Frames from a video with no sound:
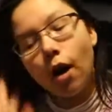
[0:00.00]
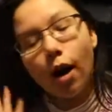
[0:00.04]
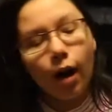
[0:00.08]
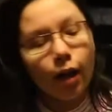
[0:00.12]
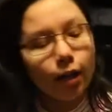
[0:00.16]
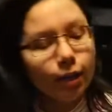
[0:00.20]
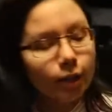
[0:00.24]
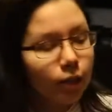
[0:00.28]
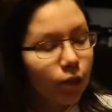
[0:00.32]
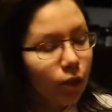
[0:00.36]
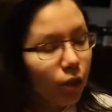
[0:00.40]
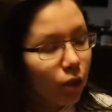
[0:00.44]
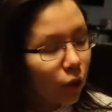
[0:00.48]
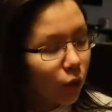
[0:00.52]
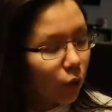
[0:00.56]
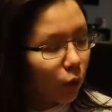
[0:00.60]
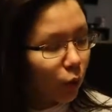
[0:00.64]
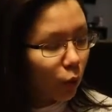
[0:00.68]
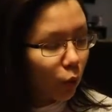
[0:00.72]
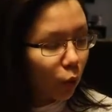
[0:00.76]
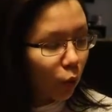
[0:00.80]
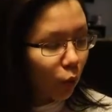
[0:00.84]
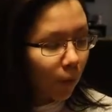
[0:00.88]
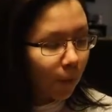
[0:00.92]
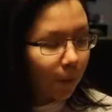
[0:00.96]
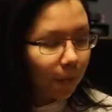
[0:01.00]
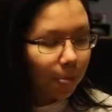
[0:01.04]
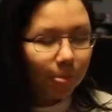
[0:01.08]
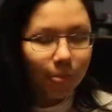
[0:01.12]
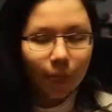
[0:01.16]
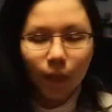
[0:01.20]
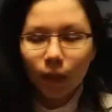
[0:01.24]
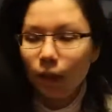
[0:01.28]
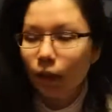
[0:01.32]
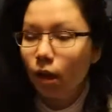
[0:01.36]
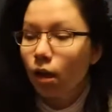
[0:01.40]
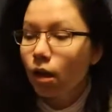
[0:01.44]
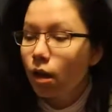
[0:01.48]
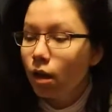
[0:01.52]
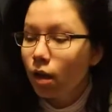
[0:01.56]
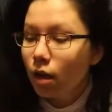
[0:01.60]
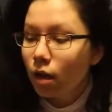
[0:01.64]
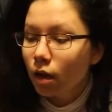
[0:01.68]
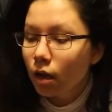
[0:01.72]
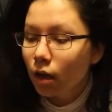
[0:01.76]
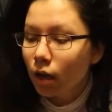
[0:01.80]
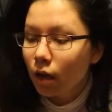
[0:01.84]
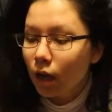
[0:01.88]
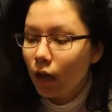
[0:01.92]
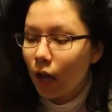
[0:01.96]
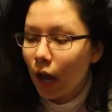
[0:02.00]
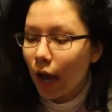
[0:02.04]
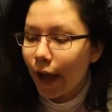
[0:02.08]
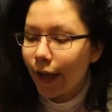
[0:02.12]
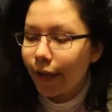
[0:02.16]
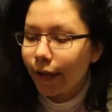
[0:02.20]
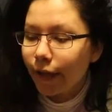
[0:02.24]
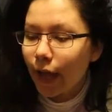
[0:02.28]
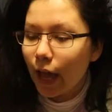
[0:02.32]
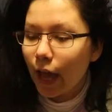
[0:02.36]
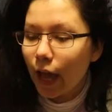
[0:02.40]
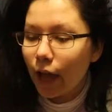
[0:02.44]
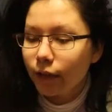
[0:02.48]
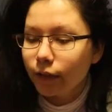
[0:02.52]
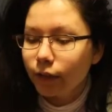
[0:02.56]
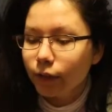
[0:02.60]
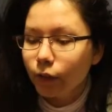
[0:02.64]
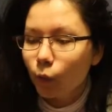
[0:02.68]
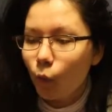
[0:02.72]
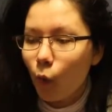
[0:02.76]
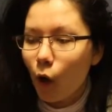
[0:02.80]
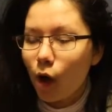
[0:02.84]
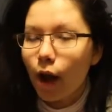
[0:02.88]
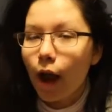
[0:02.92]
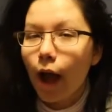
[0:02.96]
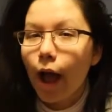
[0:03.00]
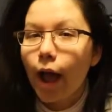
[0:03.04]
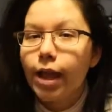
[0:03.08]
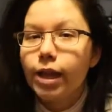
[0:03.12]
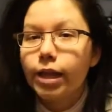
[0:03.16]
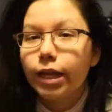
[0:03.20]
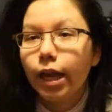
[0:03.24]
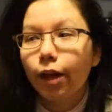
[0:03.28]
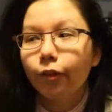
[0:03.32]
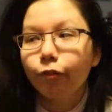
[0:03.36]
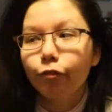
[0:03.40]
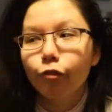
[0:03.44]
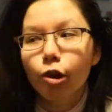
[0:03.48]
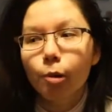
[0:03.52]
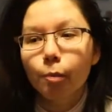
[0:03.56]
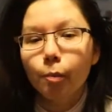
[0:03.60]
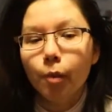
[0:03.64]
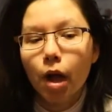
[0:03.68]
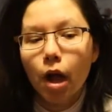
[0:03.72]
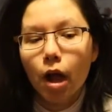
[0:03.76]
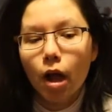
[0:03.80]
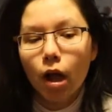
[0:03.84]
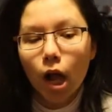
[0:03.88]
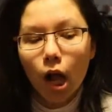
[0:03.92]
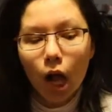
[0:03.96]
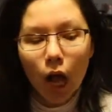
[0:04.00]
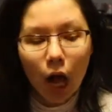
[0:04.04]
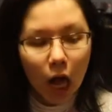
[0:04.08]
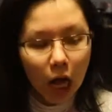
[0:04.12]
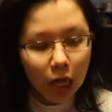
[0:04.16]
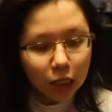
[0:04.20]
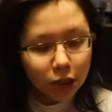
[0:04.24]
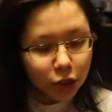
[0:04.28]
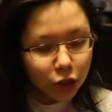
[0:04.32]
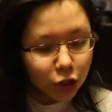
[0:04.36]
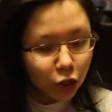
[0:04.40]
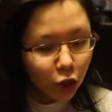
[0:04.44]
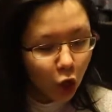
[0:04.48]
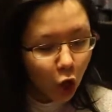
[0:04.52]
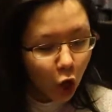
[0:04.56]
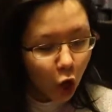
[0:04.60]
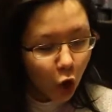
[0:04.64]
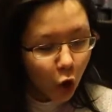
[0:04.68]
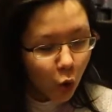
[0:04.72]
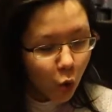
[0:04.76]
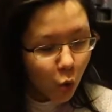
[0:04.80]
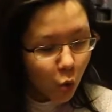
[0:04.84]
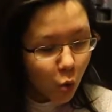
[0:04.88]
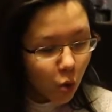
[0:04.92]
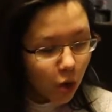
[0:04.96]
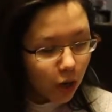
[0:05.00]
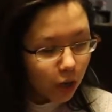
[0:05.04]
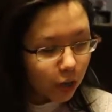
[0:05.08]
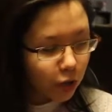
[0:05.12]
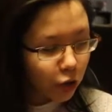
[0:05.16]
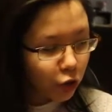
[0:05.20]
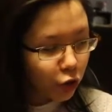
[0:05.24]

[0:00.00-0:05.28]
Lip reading: on to, I guess, what I get from Costco.